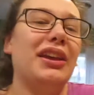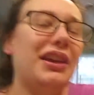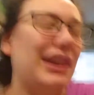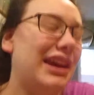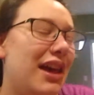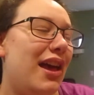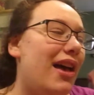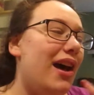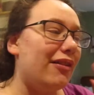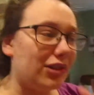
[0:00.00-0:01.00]
I
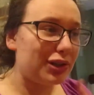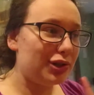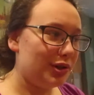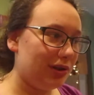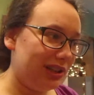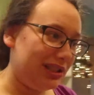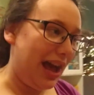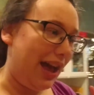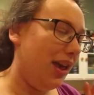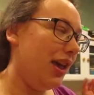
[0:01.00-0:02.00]
forgot to show you guys
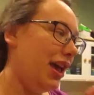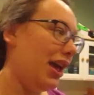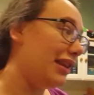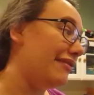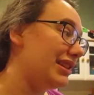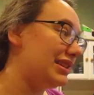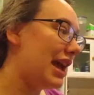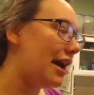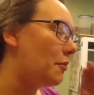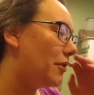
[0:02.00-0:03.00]
that. Anyways,
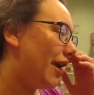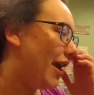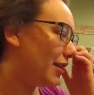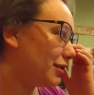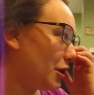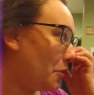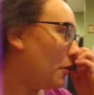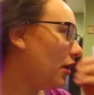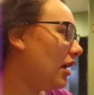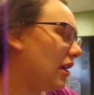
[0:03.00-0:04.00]
now, okay, so
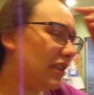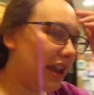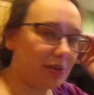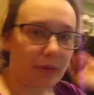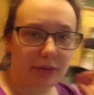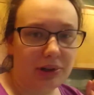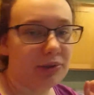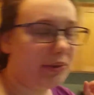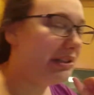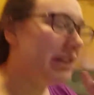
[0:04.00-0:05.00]
that is what we are
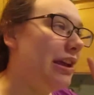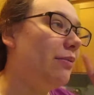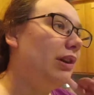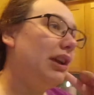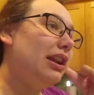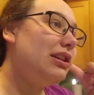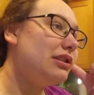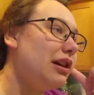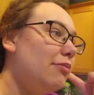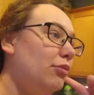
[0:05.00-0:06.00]
doing today. We're getting
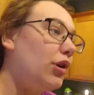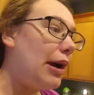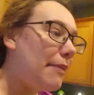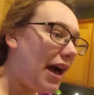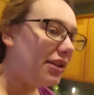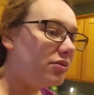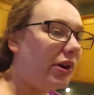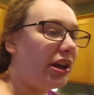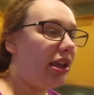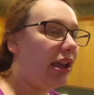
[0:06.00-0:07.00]
some grab bags
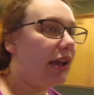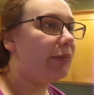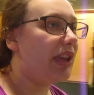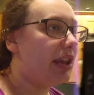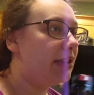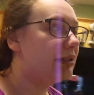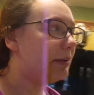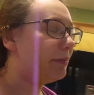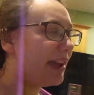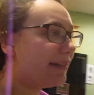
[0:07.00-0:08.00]
ready. I'm getting
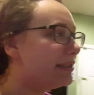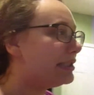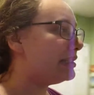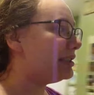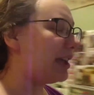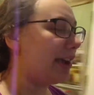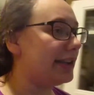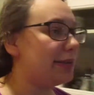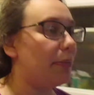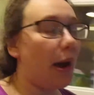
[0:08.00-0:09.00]
some necklaces. I
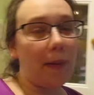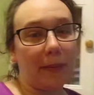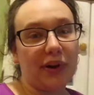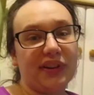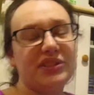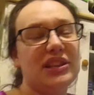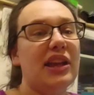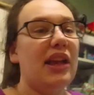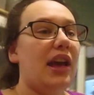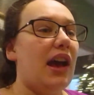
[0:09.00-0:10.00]
got some poppers.
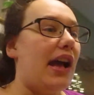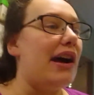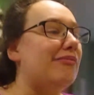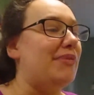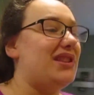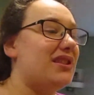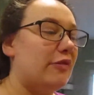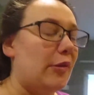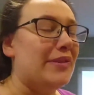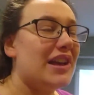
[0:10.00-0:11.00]
I have my stuff
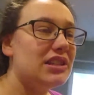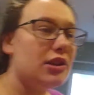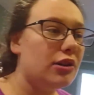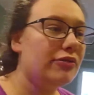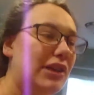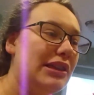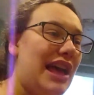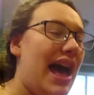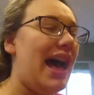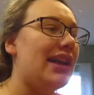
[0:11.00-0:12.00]
from last year of like the
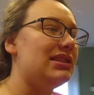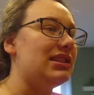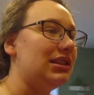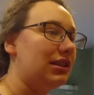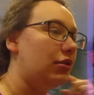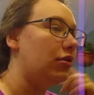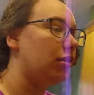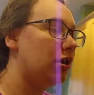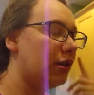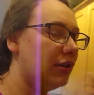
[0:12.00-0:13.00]
hats and the little
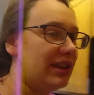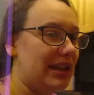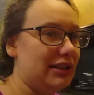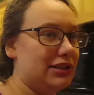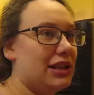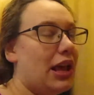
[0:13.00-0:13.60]
things